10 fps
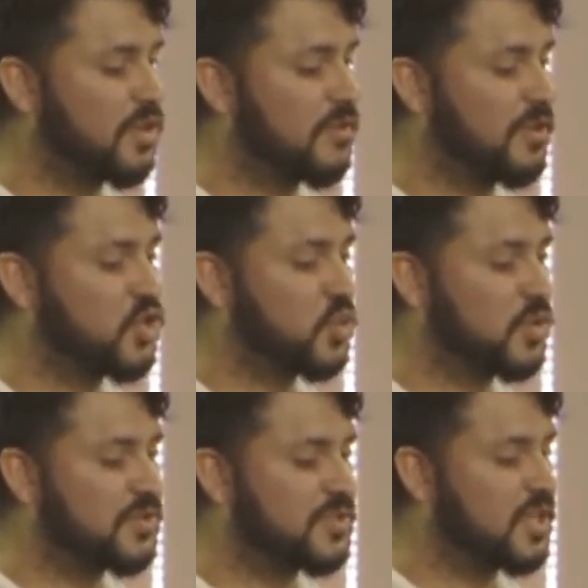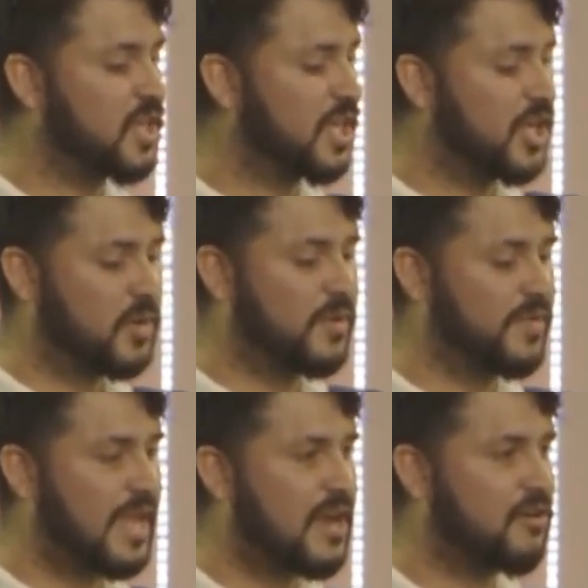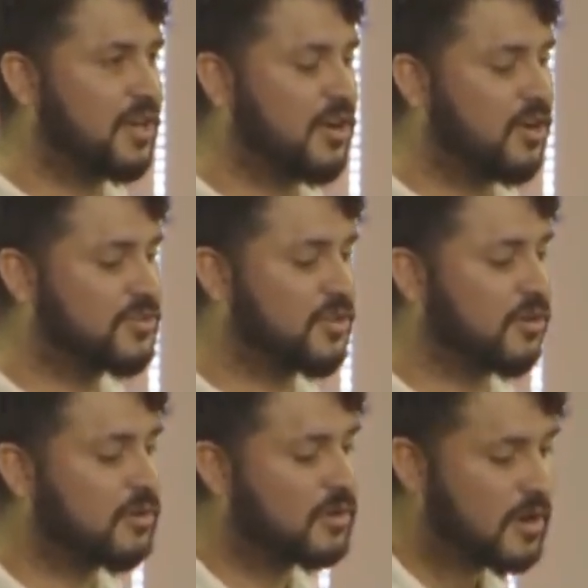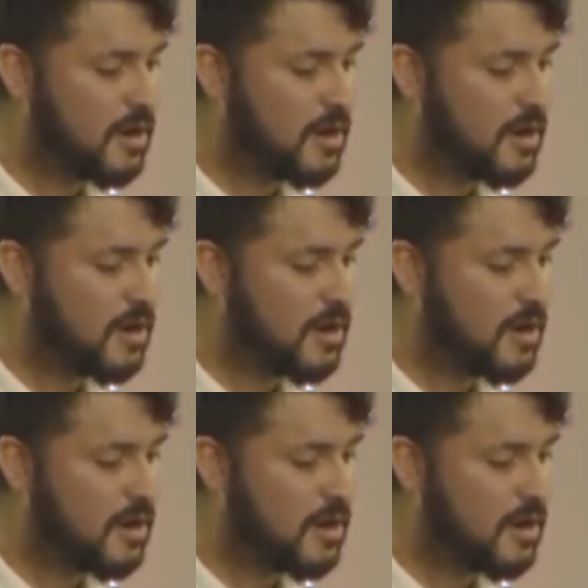individuals here and there on an altar,